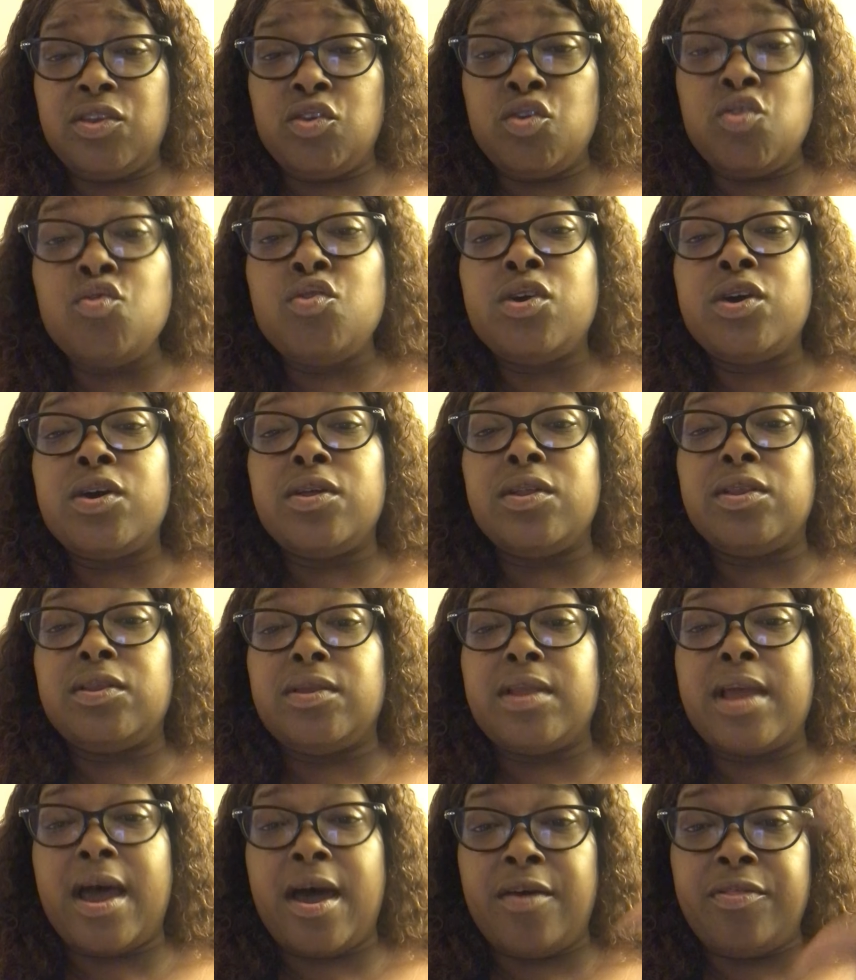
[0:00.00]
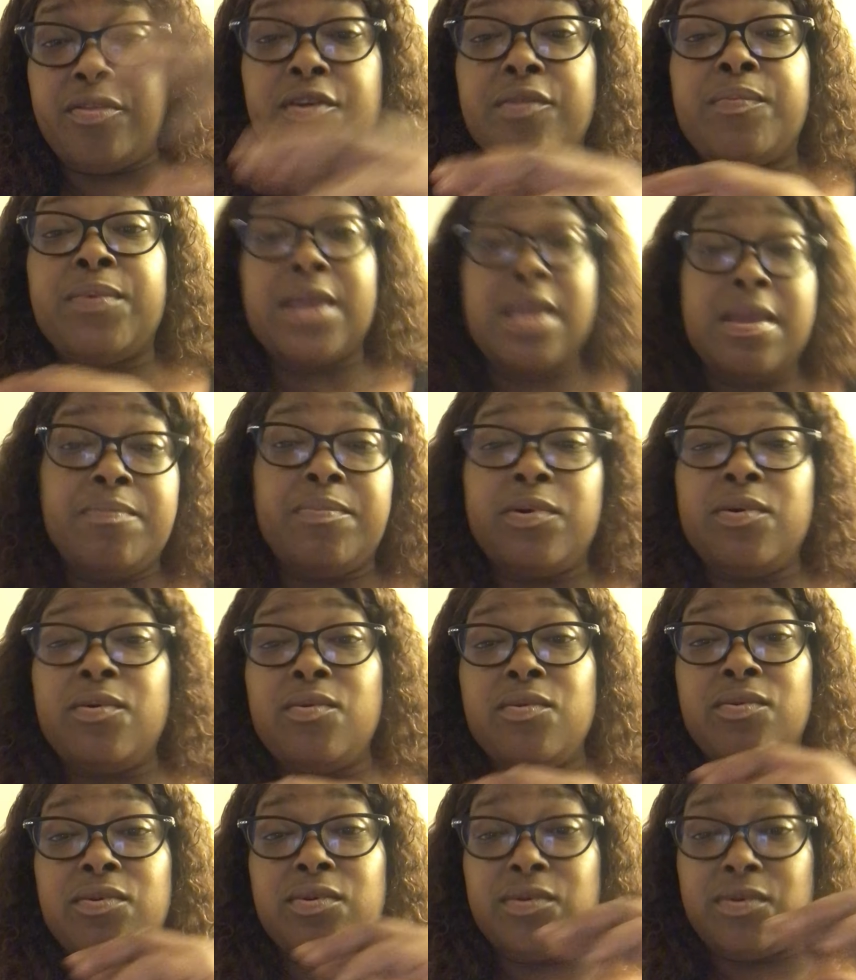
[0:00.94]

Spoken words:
you could other people